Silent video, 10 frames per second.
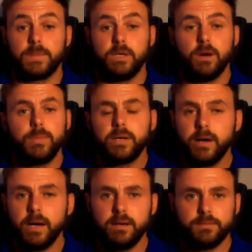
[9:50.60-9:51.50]
be
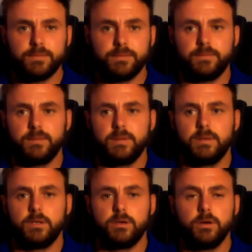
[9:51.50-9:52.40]
creative.
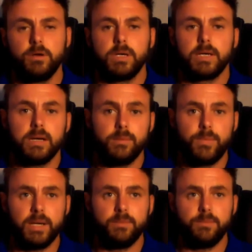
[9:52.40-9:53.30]
Get a
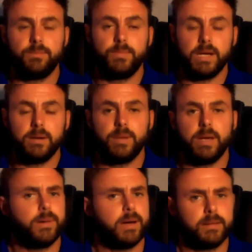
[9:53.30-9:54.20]
pen and
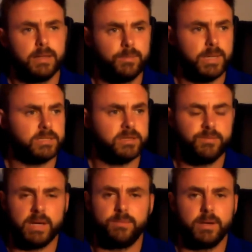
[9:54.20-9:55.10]
paper out there, pencil and
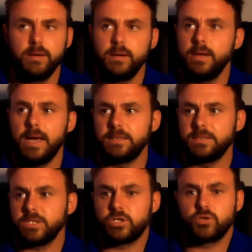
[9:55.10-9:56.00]
paper, and
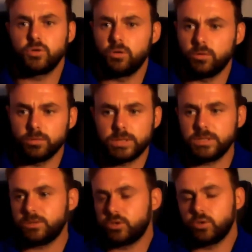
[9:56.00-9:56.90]
just draw.
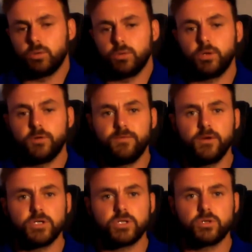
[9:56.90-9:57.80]
Your
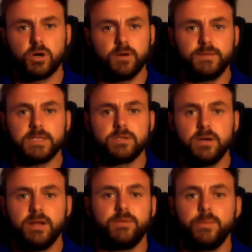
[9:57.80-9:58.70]
first draft does not
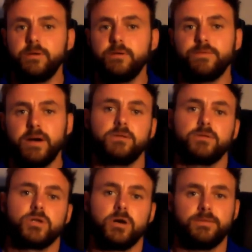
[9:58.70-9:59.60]
have to be your final
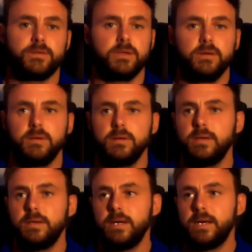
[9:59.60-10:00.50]
draft.
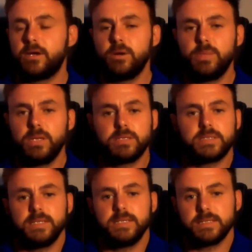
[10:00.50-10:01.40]
It could be the
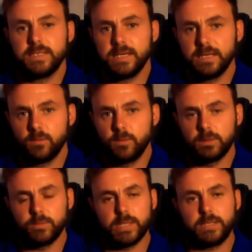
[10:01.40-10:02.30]
silliest thing in the
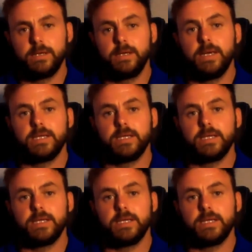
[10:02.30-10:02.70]
world, but